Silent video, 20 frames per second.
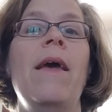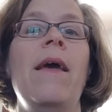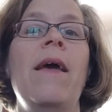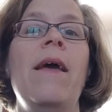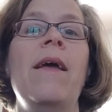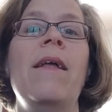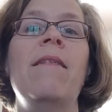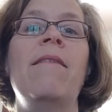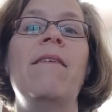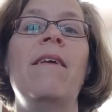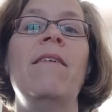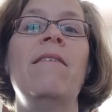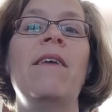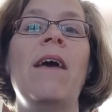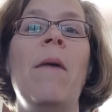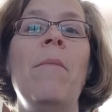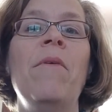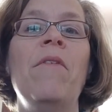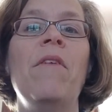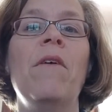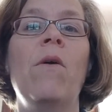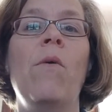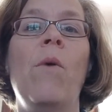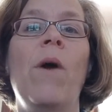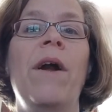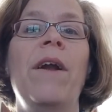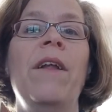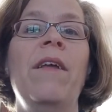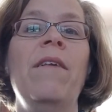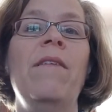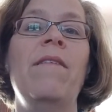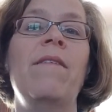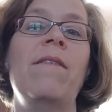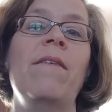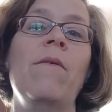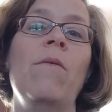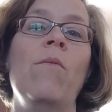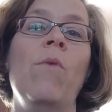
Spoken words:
And St. Thomas Aquinas